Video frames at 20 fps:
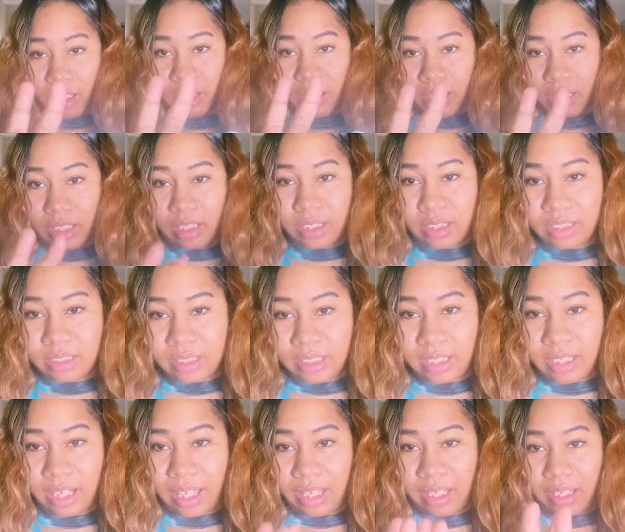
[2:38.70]
it isn't
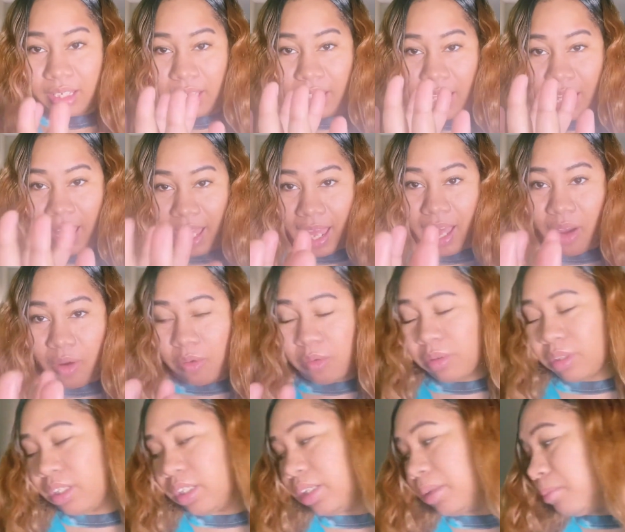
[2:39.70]
like out
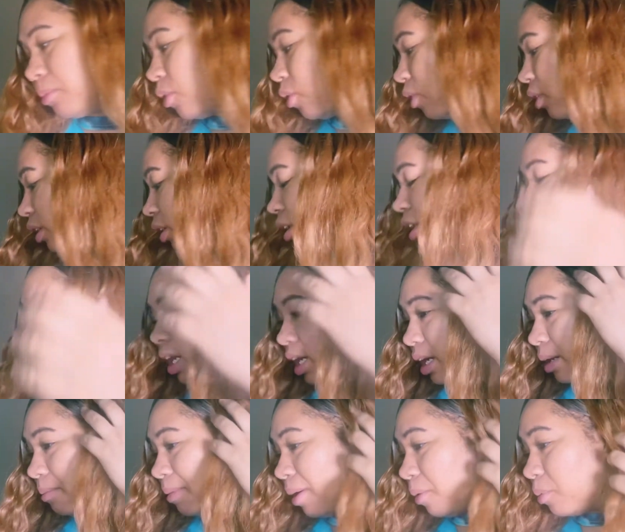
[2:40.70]
anymore.
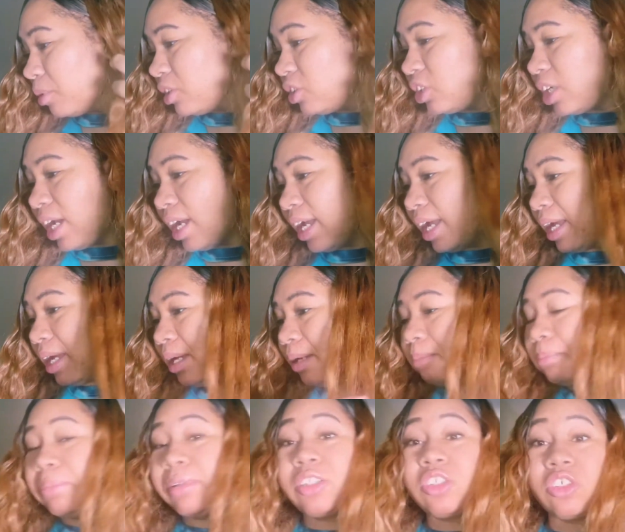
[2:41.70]
I wish I
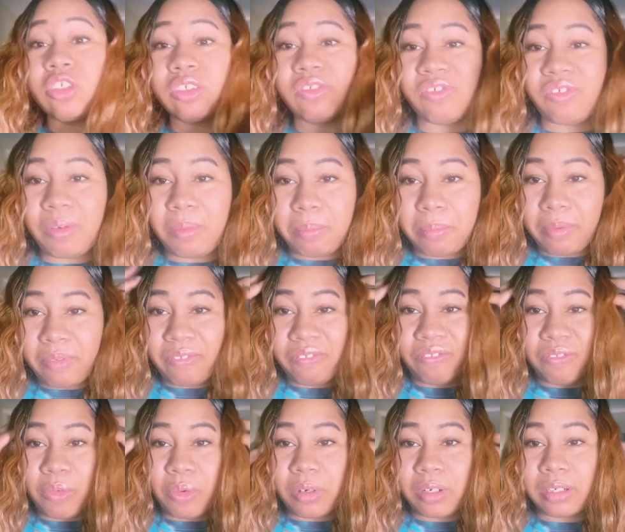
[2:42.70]
had pictures from
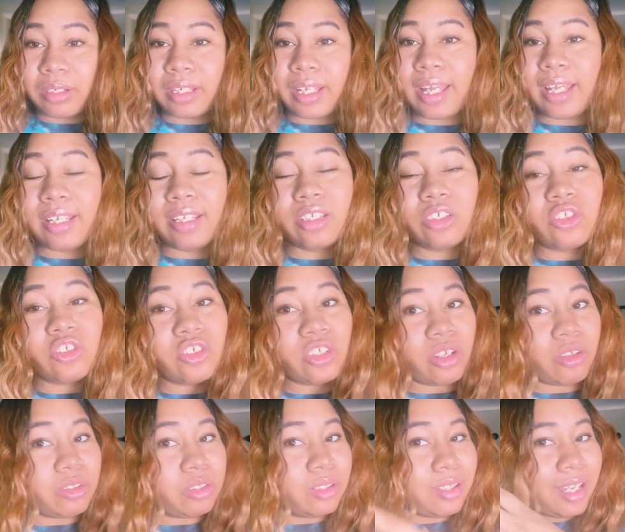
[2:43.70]
before to kind of show
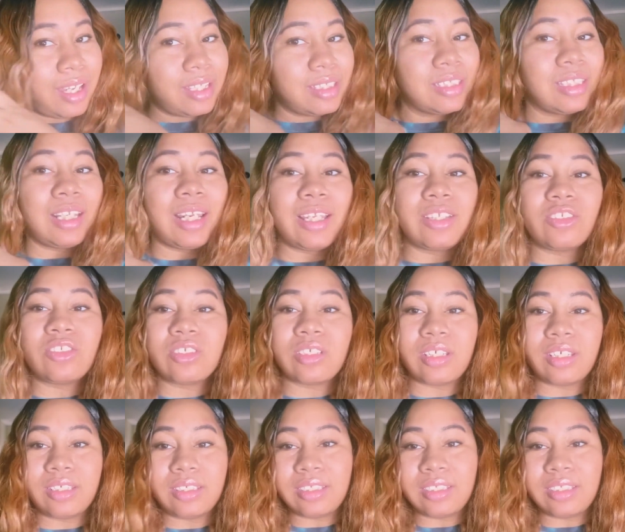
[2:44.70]
you guys, and I should have